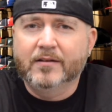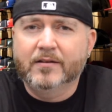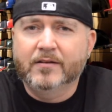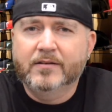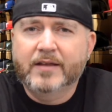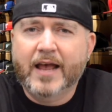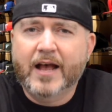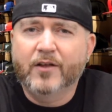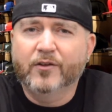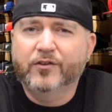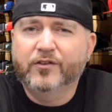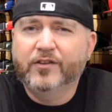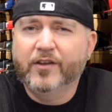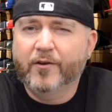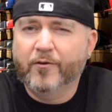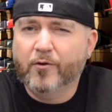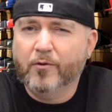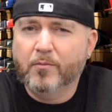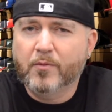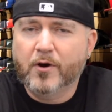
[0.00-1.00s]
Town
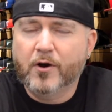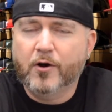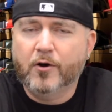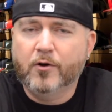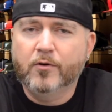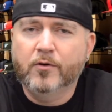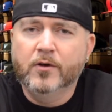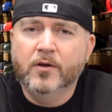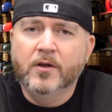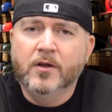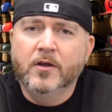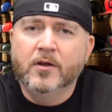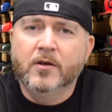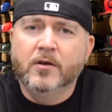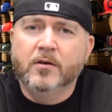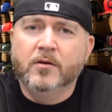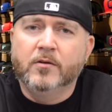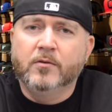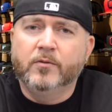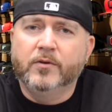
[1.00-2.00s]
Center Mall,
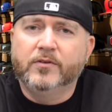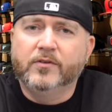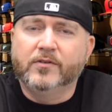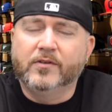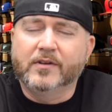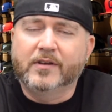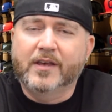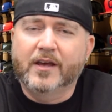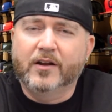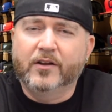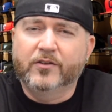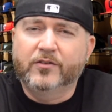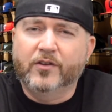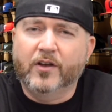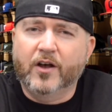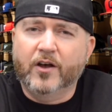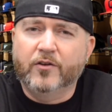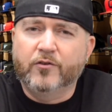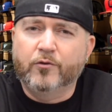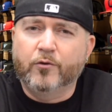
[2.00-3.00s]
which is in
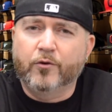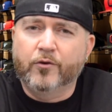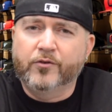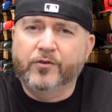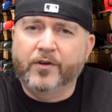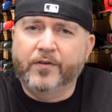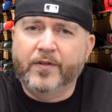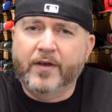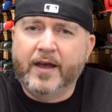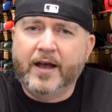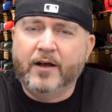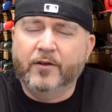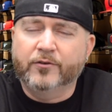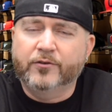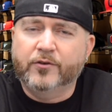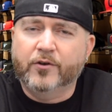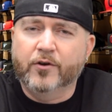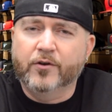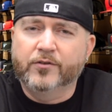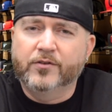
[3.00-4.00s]
Kennesaw, Georgia, on the
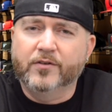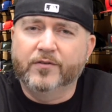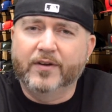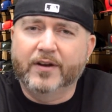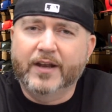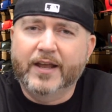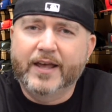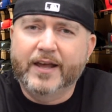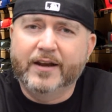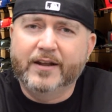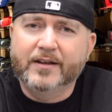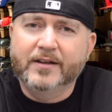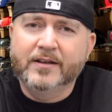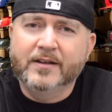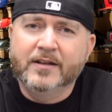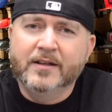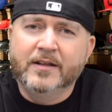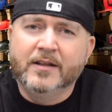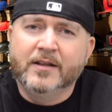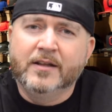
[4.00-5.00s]
outskirts of Atlanta,
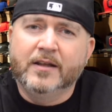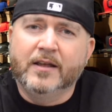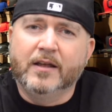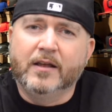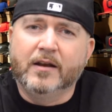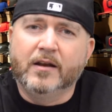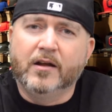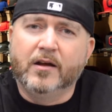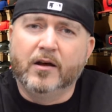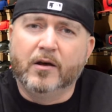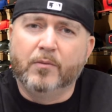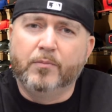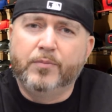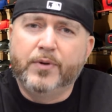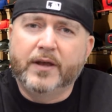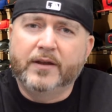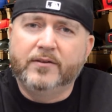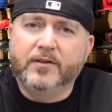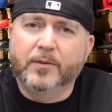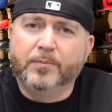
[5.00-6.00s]
and
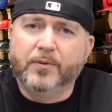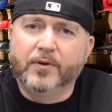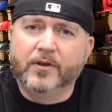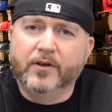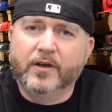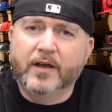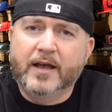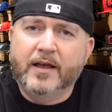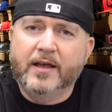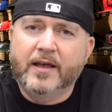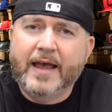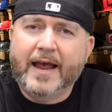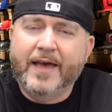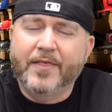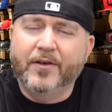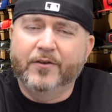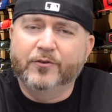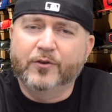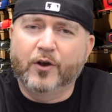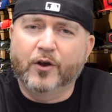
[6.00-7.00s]
picked up a hat
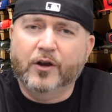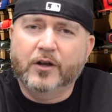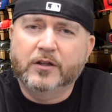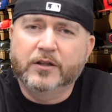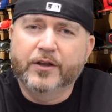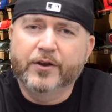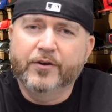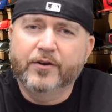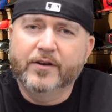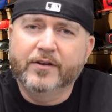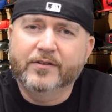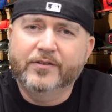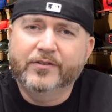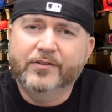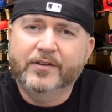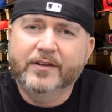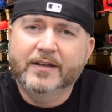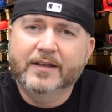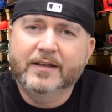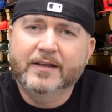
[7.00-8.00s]
that was on
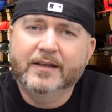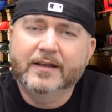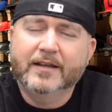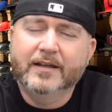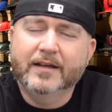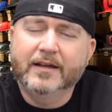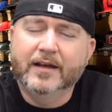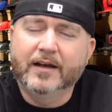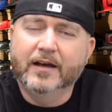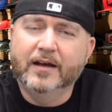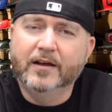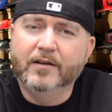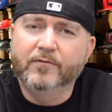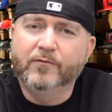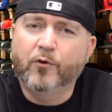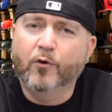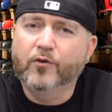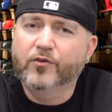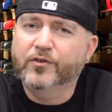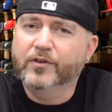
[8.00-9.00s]
clearance.
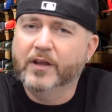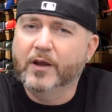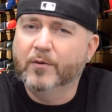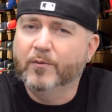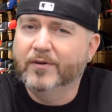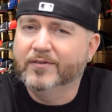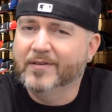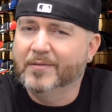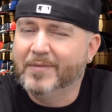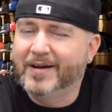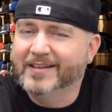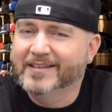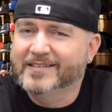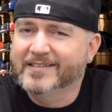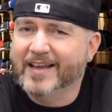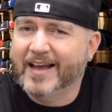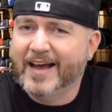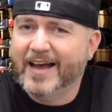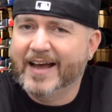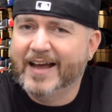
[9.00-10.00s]
Unfortunately, it wasn't my
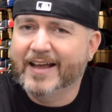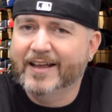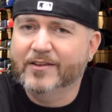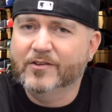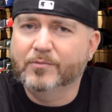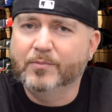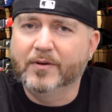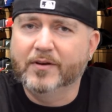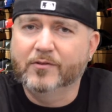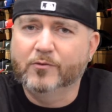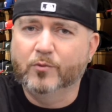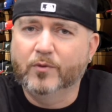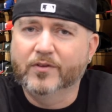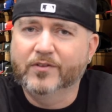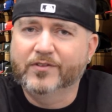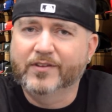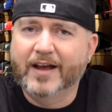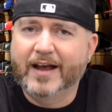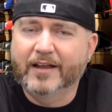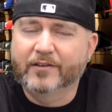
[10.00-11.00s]
size, but it's one
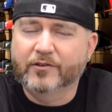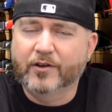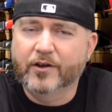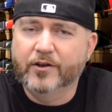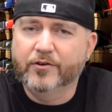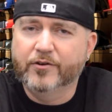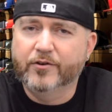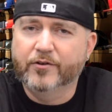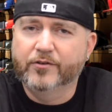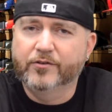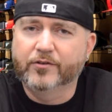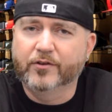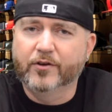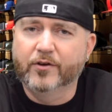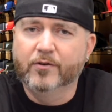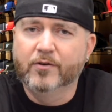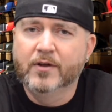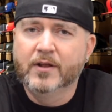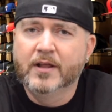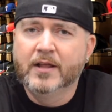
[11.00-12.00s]
size under,
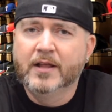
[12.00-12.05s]
so